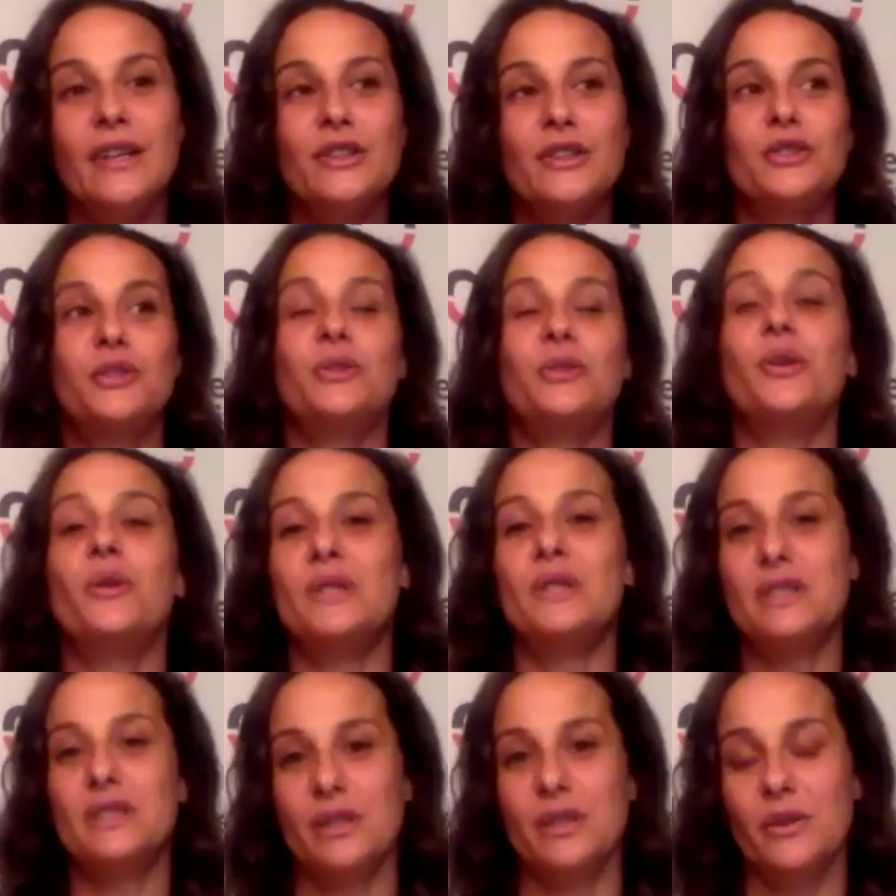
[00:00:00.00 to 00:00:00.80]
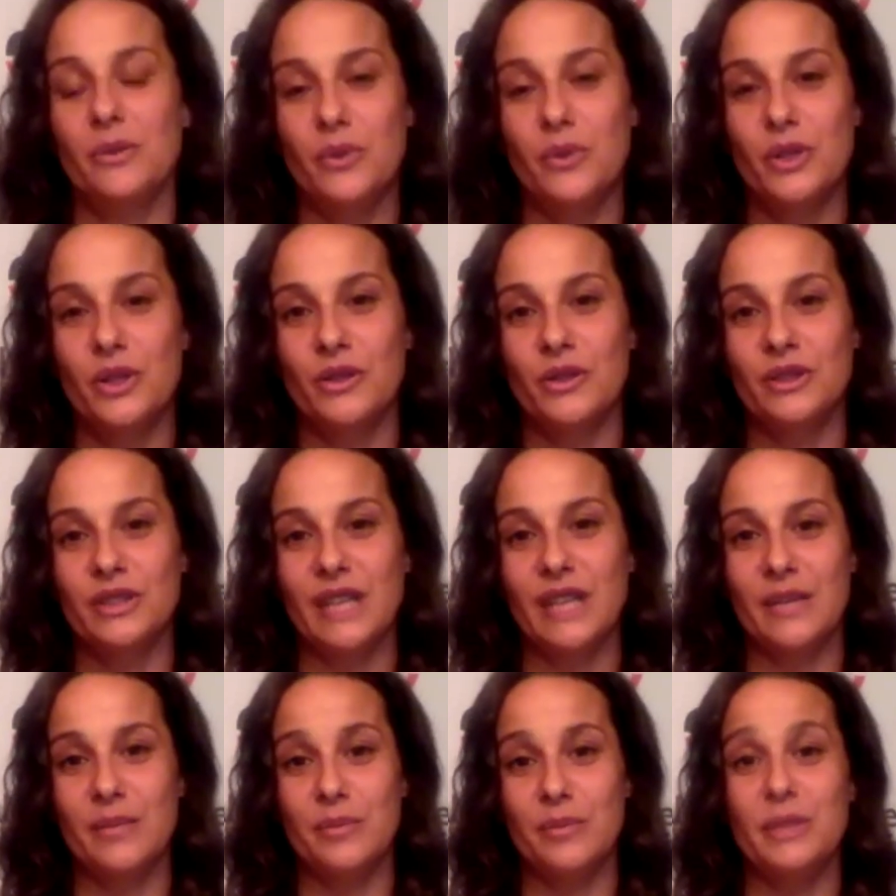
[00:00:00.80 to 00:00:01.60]
to go into the world
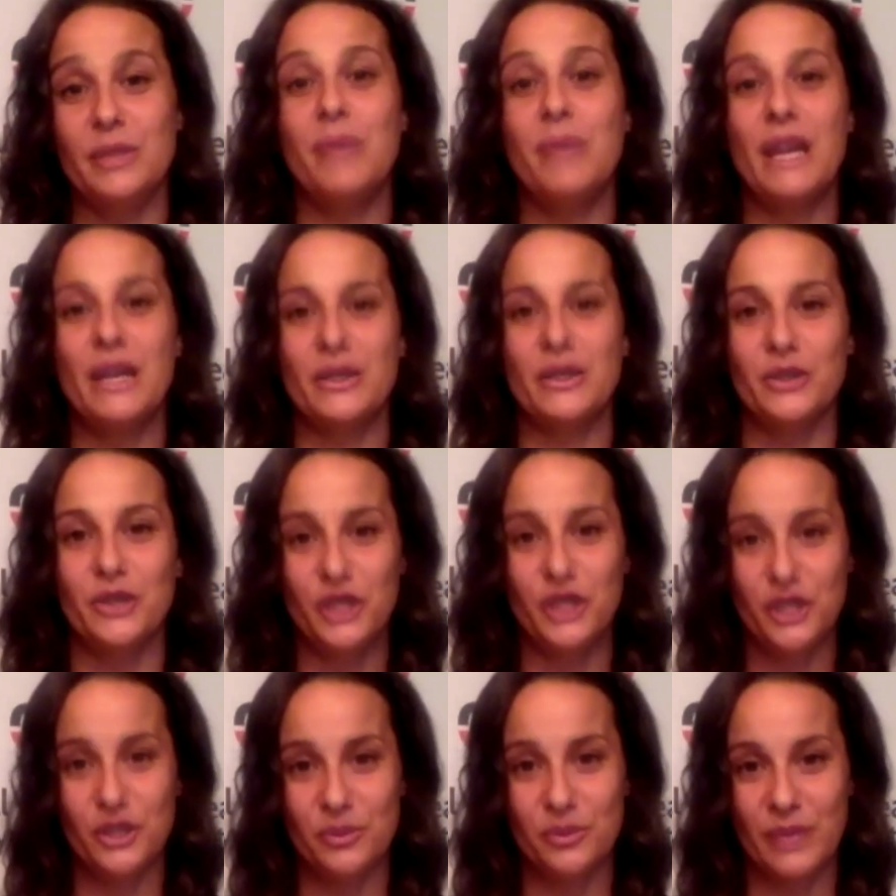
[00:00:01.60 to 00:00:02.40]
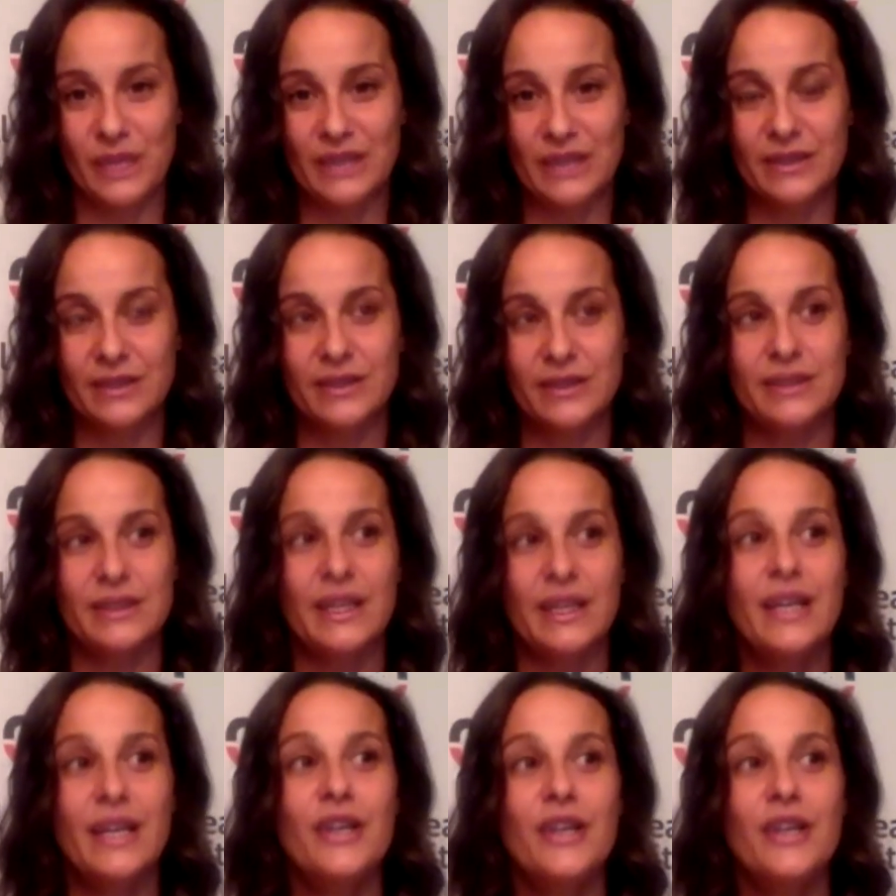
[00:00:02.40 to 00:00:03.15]
and be better humans.